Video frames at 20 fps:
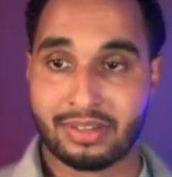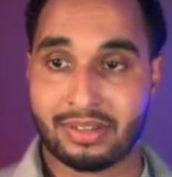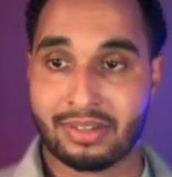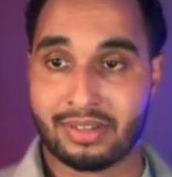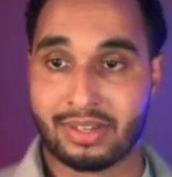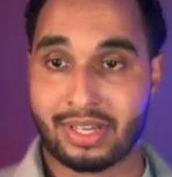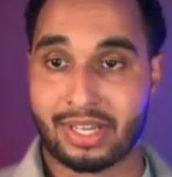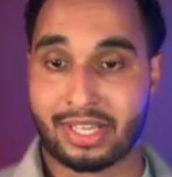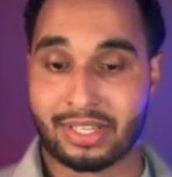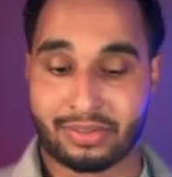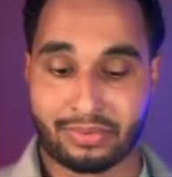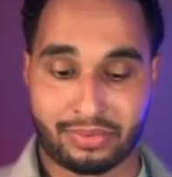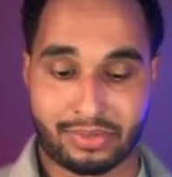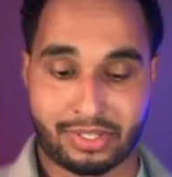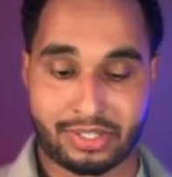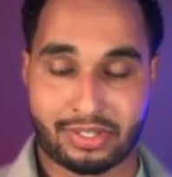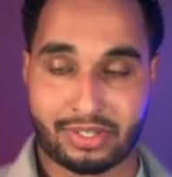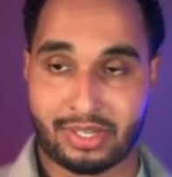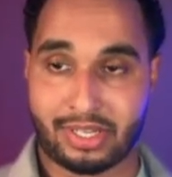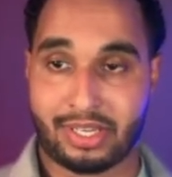
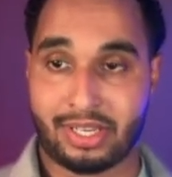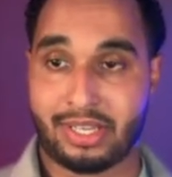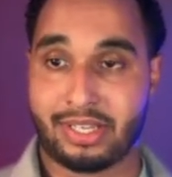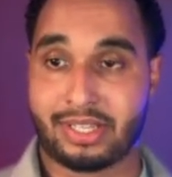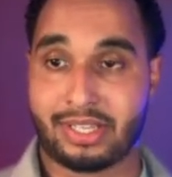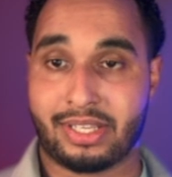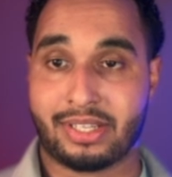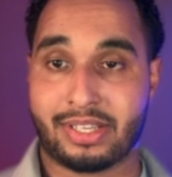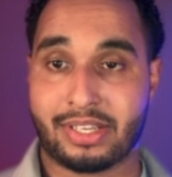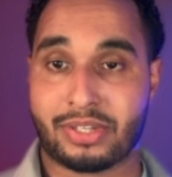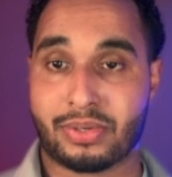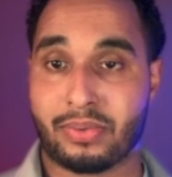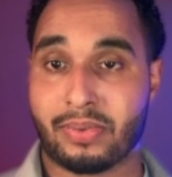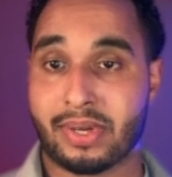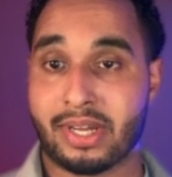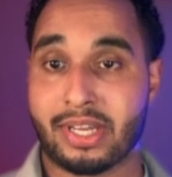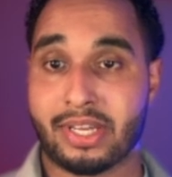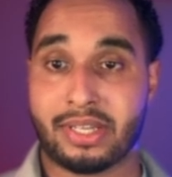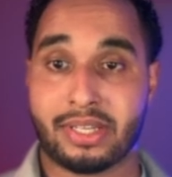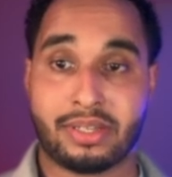And in this
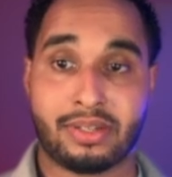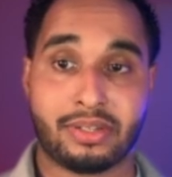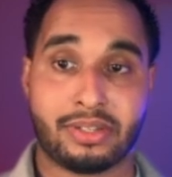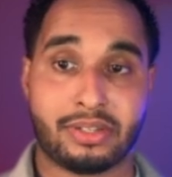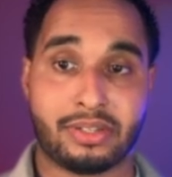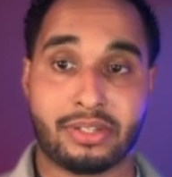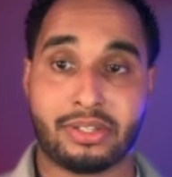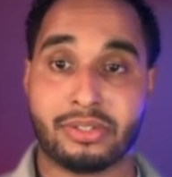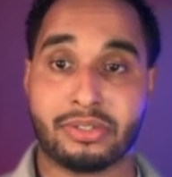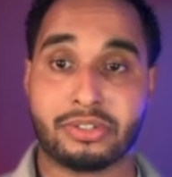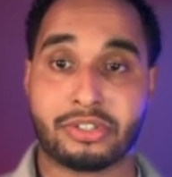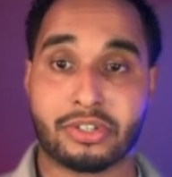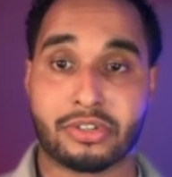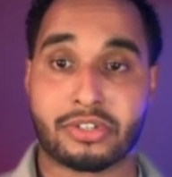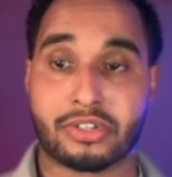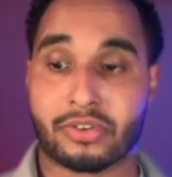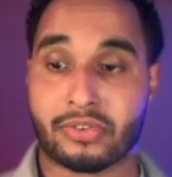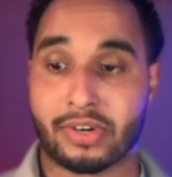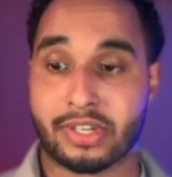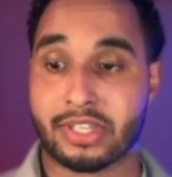way, you just
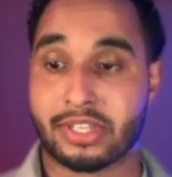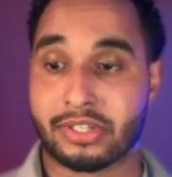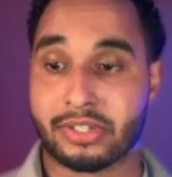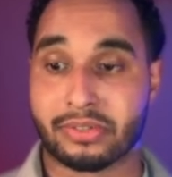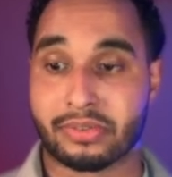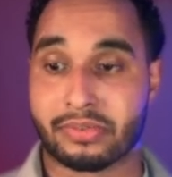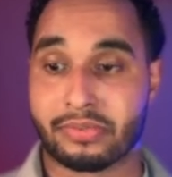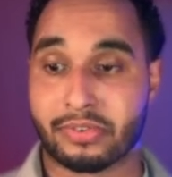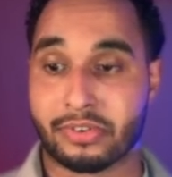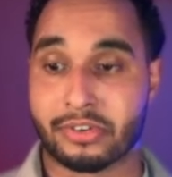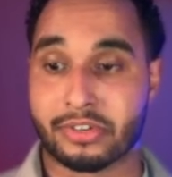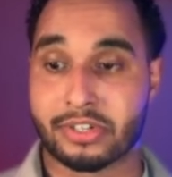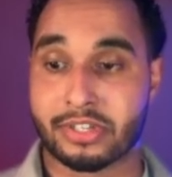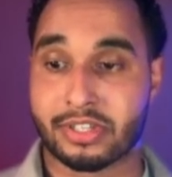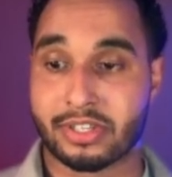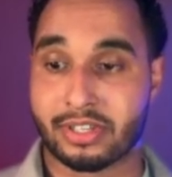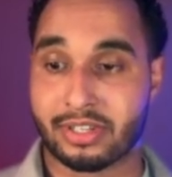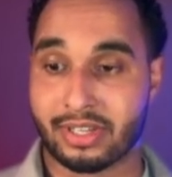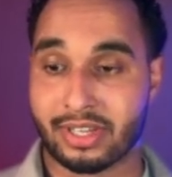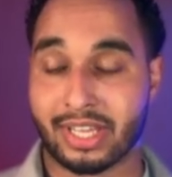create your
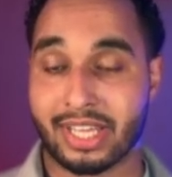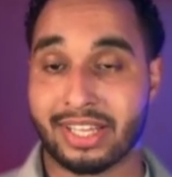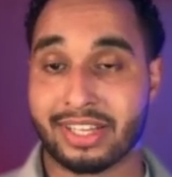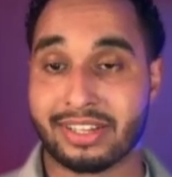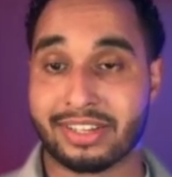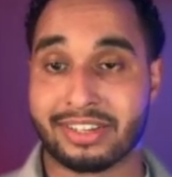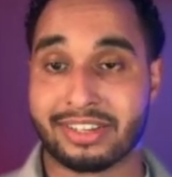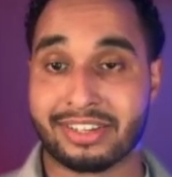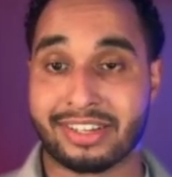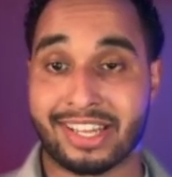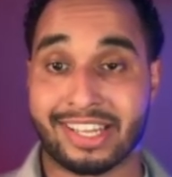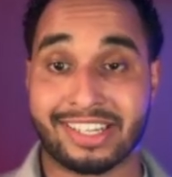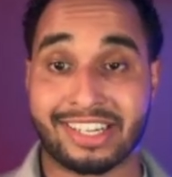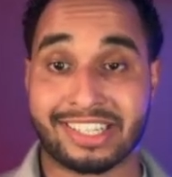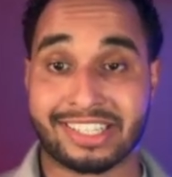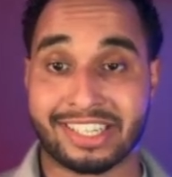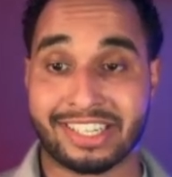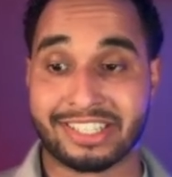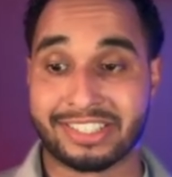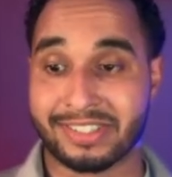first AI
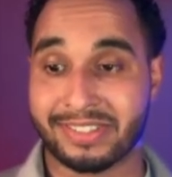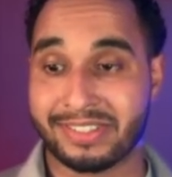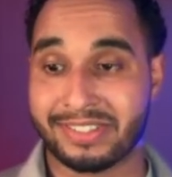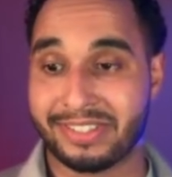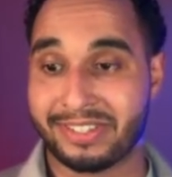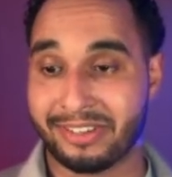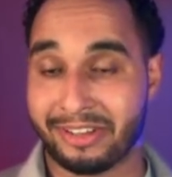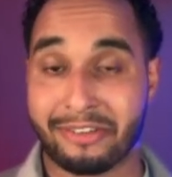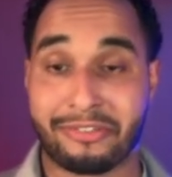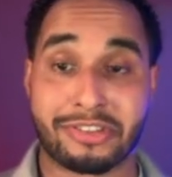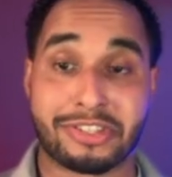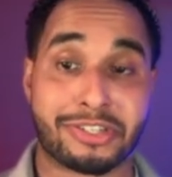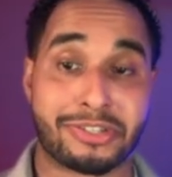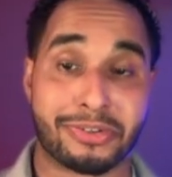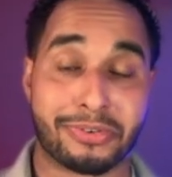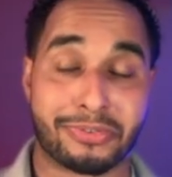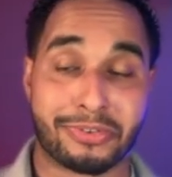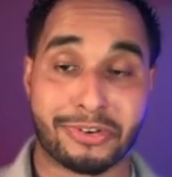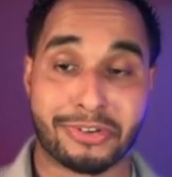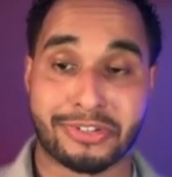agent, if it's your
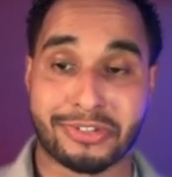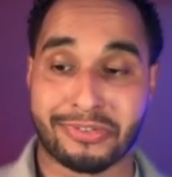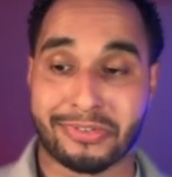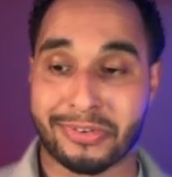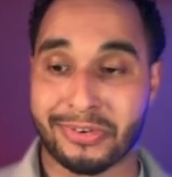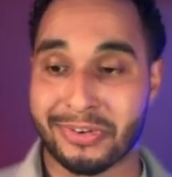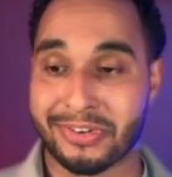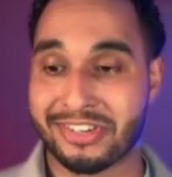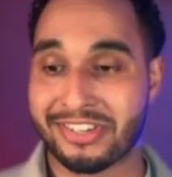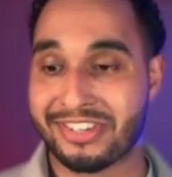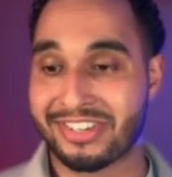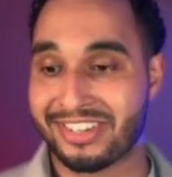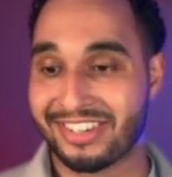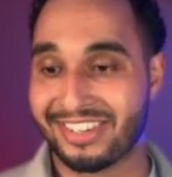first, of course.